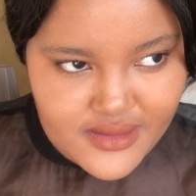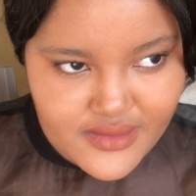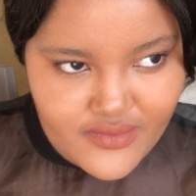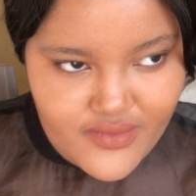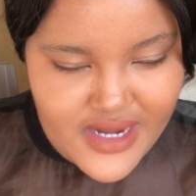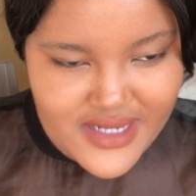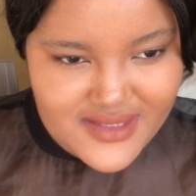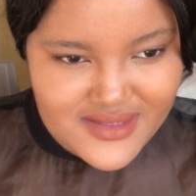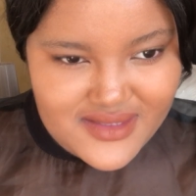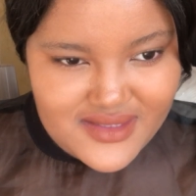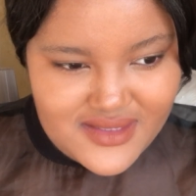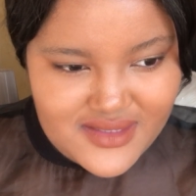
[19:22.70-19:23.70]
1,
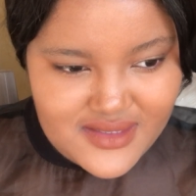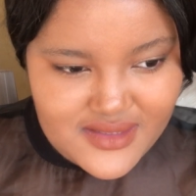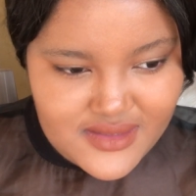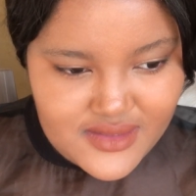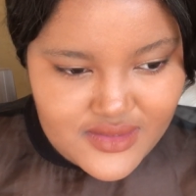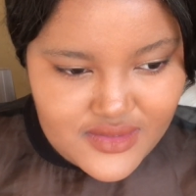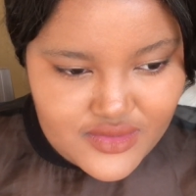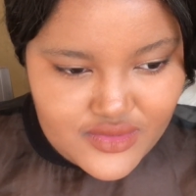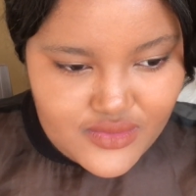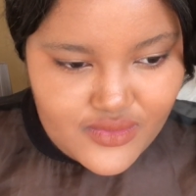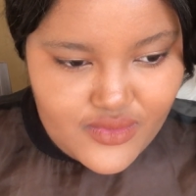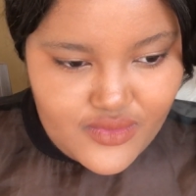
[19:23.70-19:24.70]

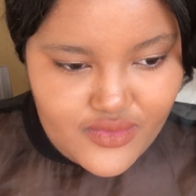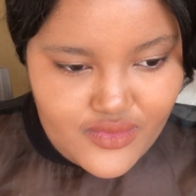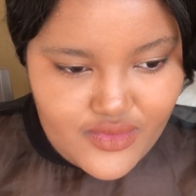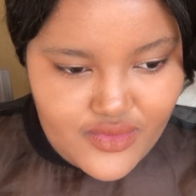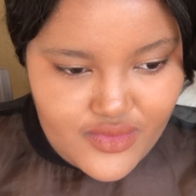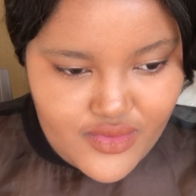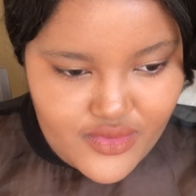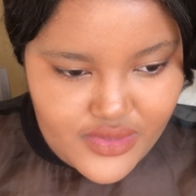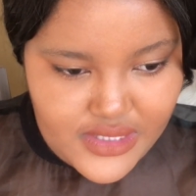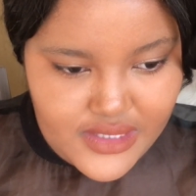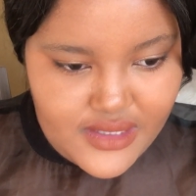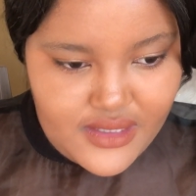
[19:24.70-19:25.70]
2,
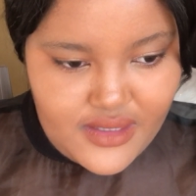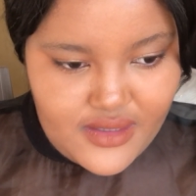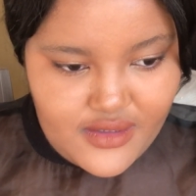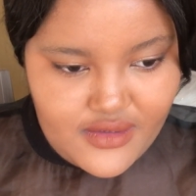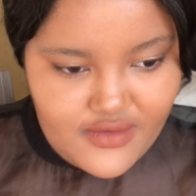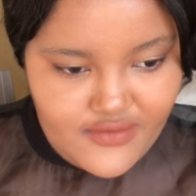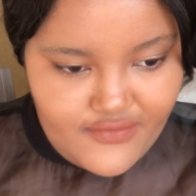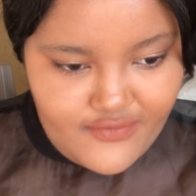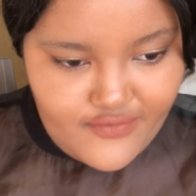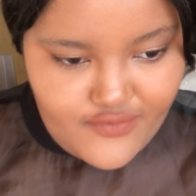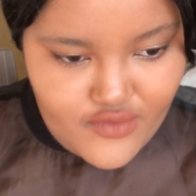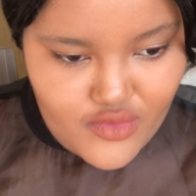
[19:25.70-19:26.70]
3,
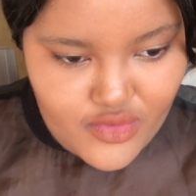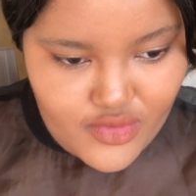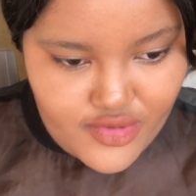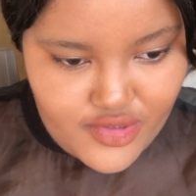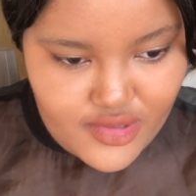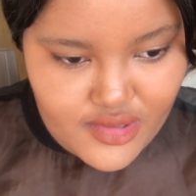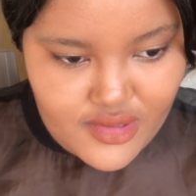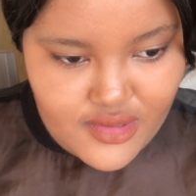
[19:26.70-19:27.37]
4,